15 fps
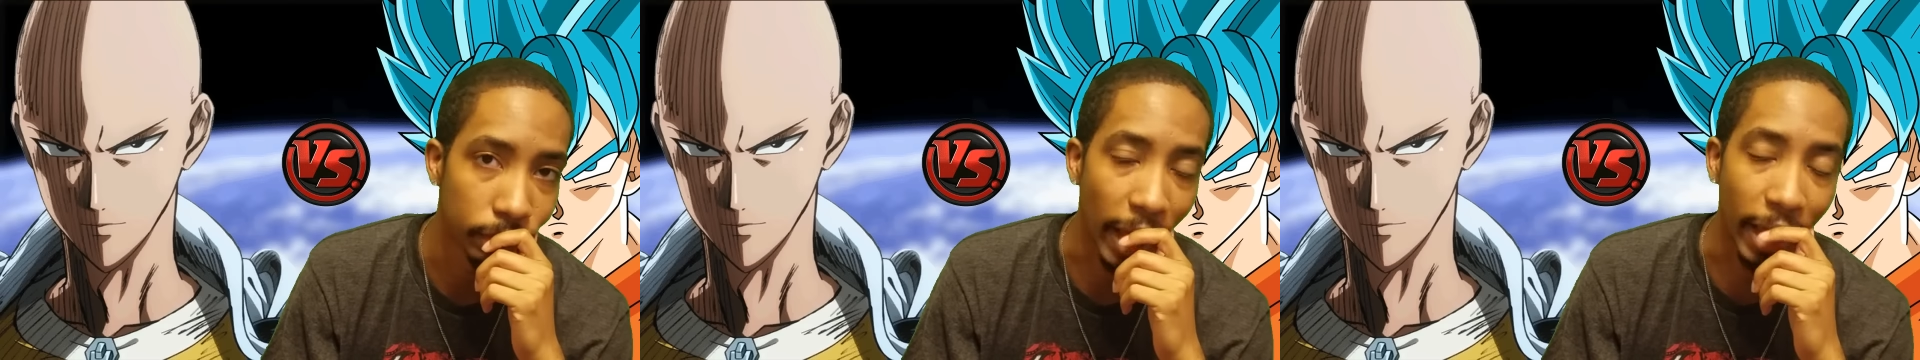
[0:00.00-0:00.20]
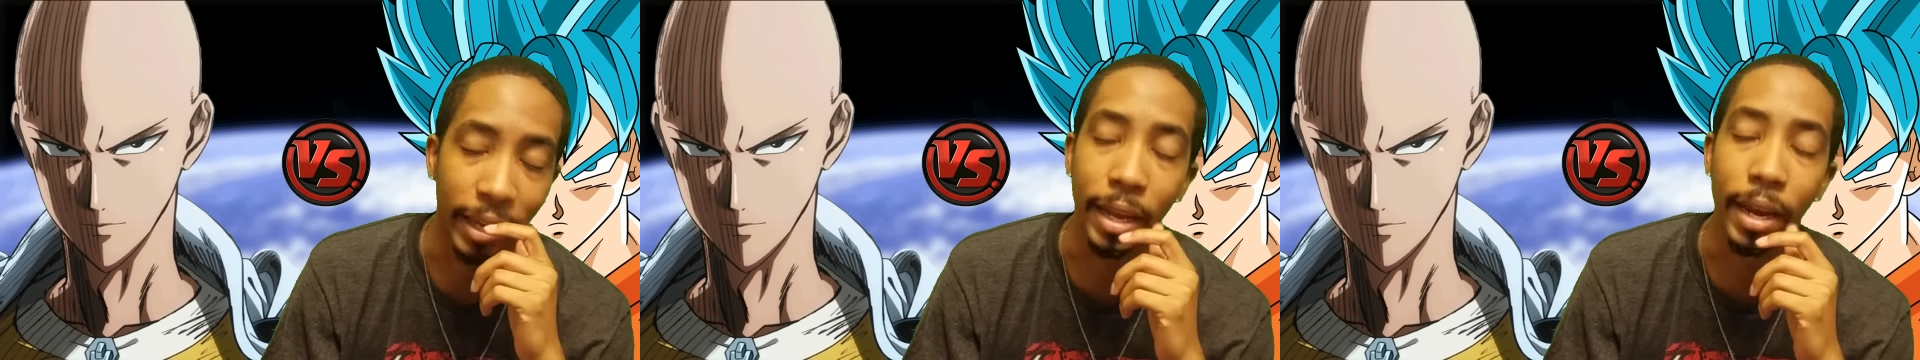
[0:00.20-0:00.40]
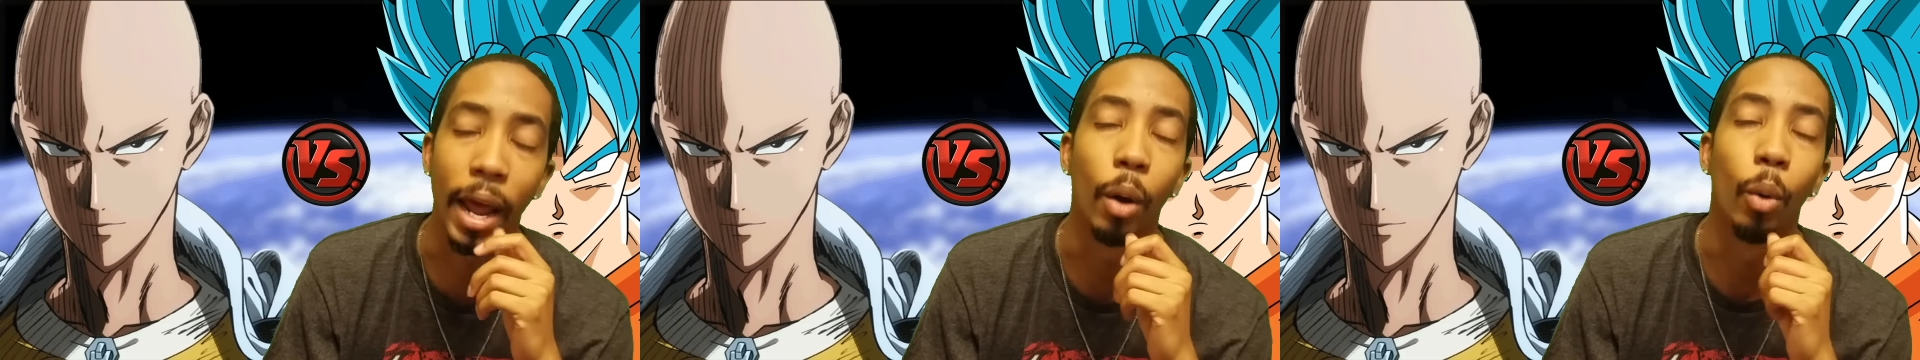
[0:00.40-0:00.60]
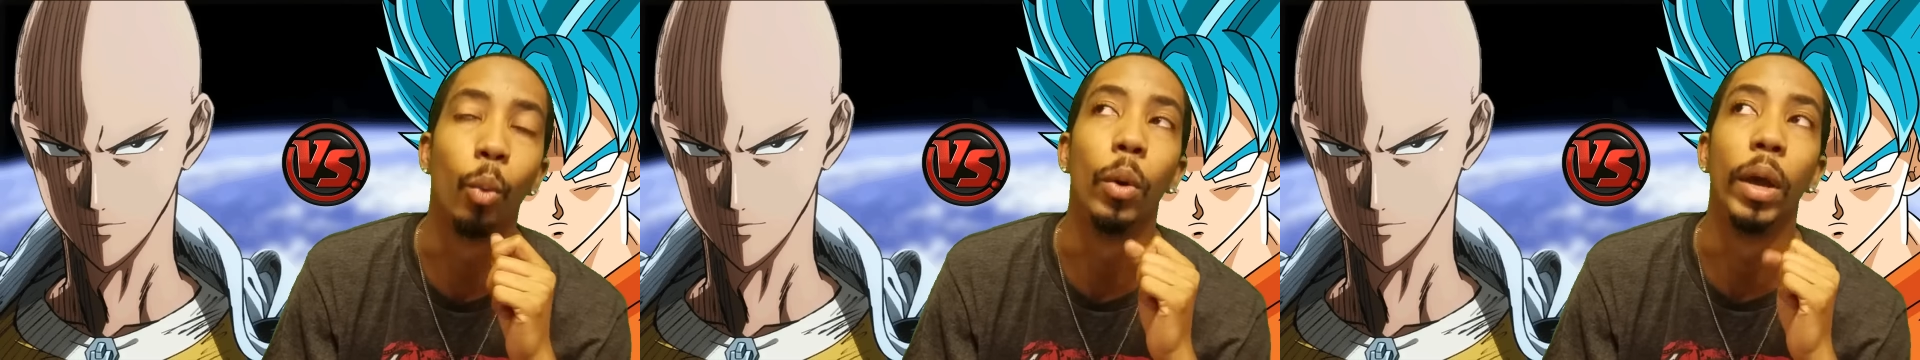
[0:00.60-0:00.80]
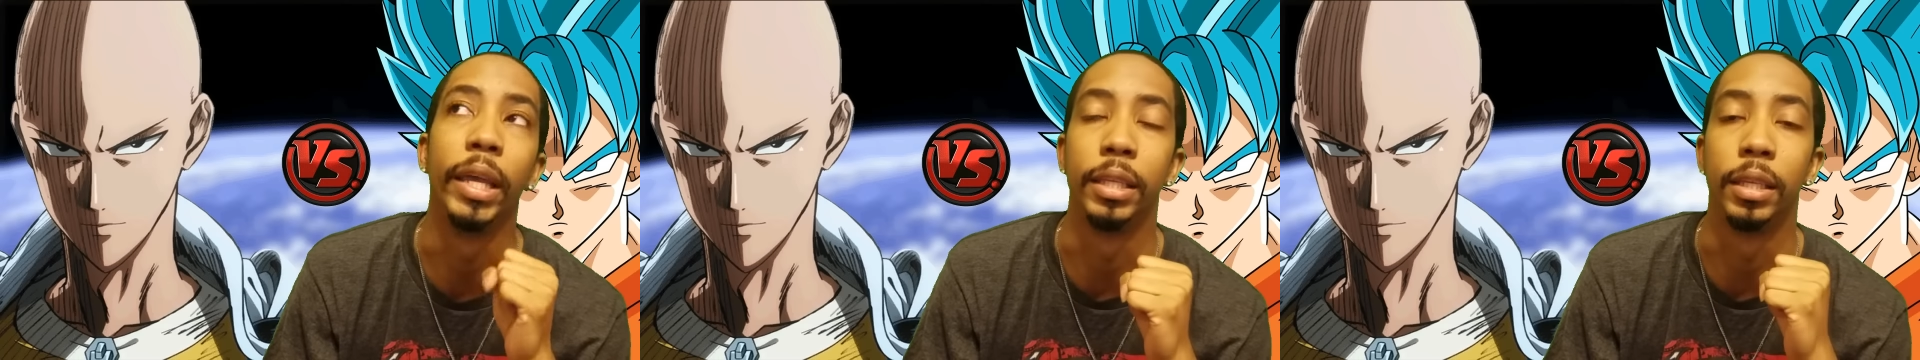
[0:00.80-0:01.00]
I
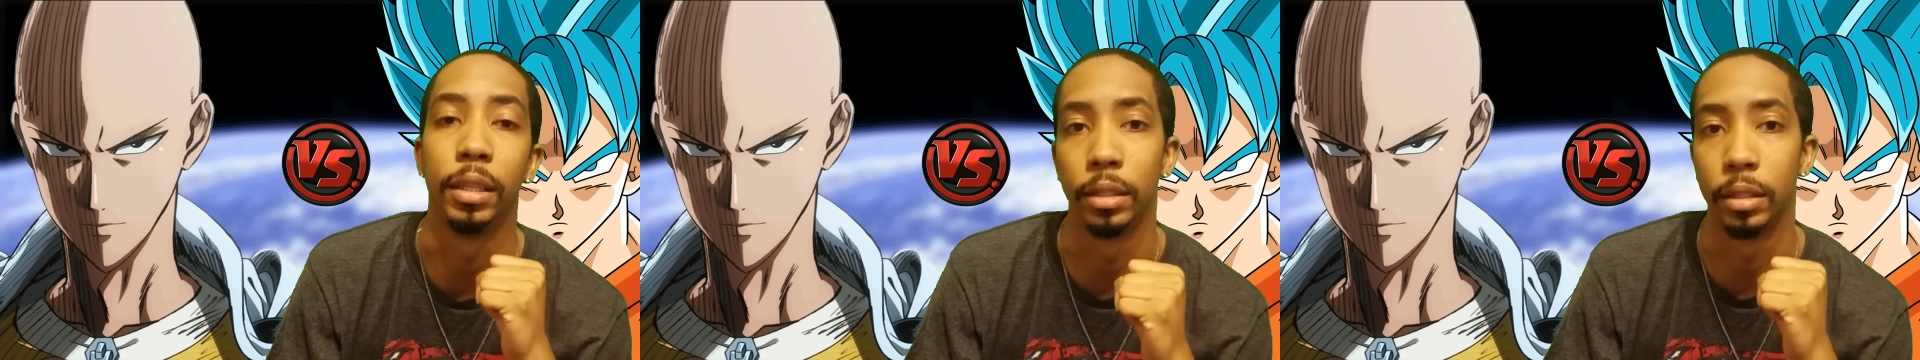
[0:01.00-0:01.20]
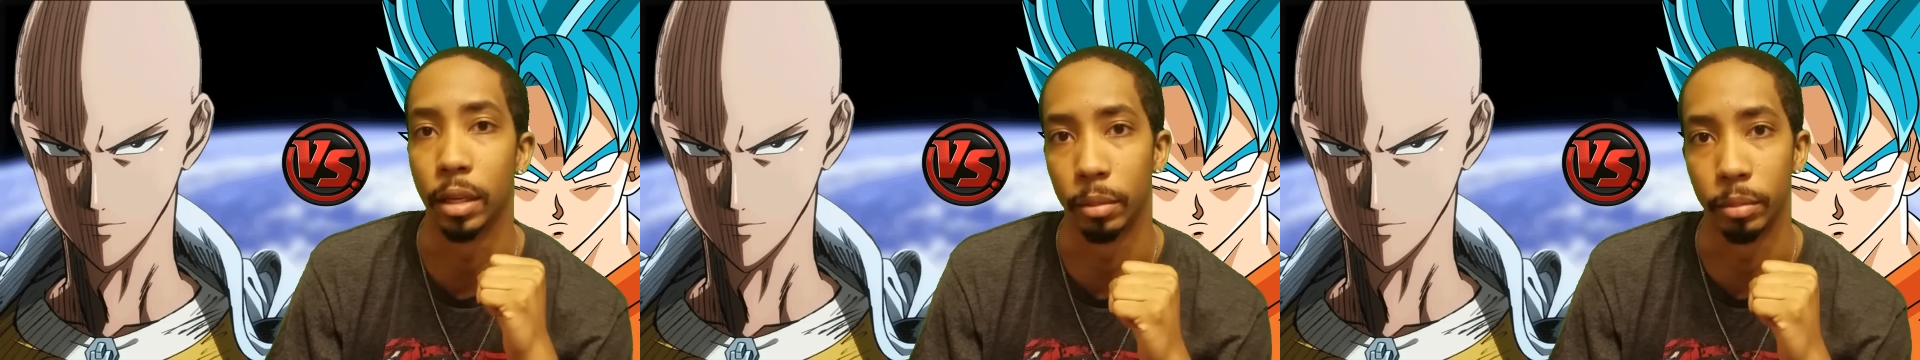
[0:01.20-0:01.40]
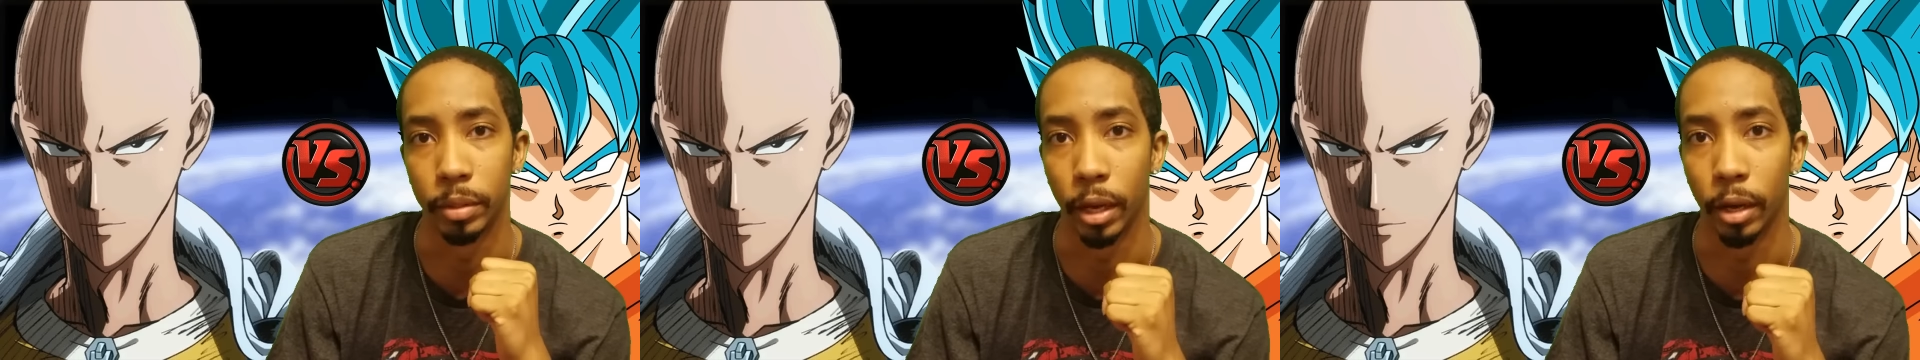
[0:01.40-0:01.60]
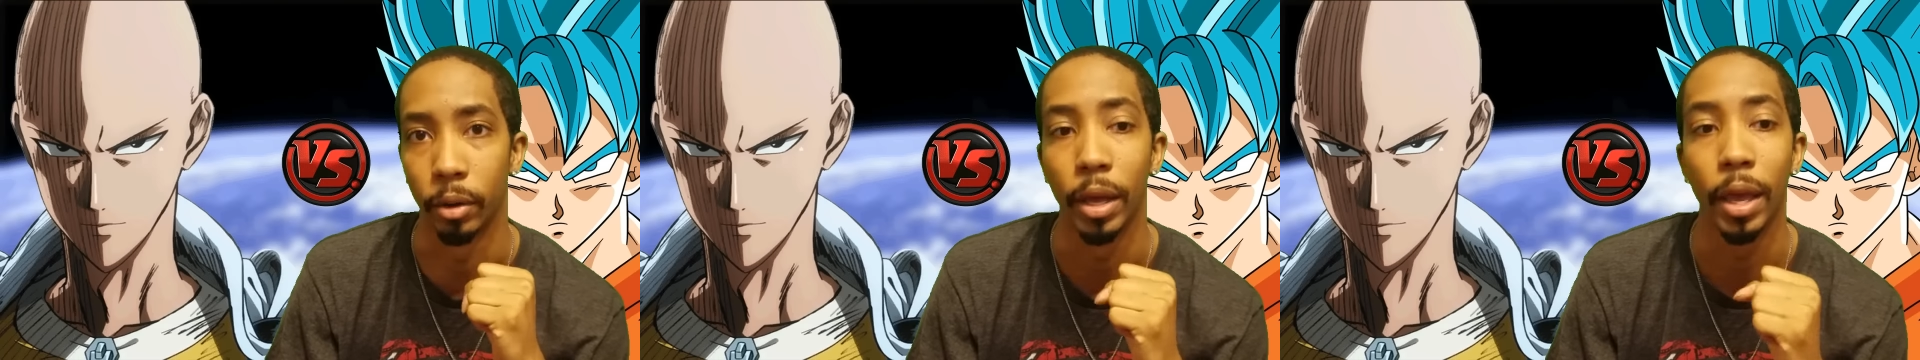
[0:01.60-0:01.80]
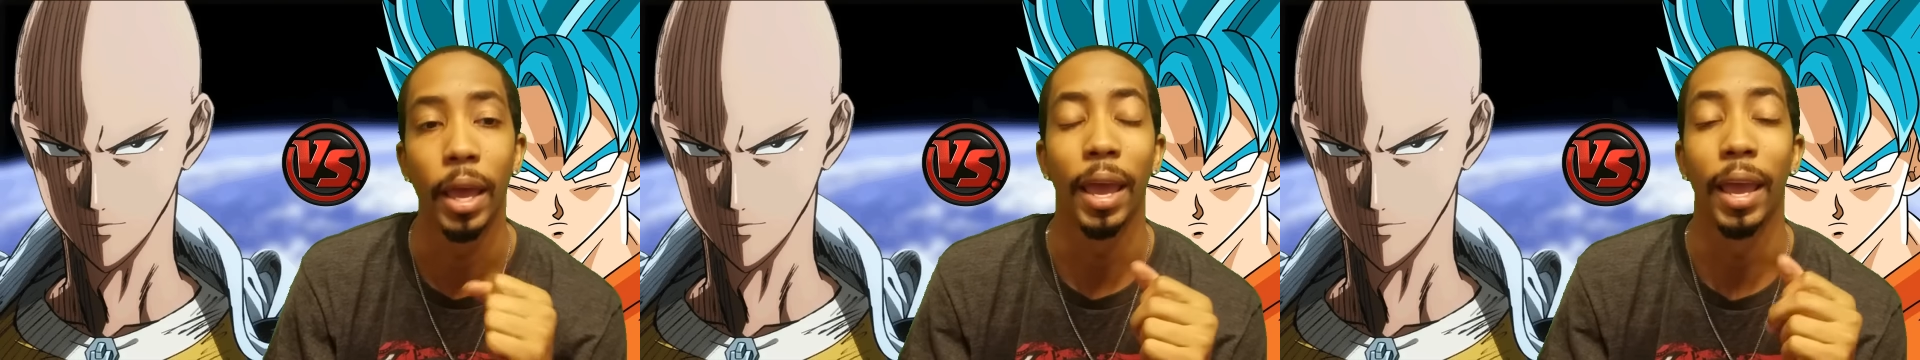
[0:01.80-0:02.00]
cannot wait till this comes out.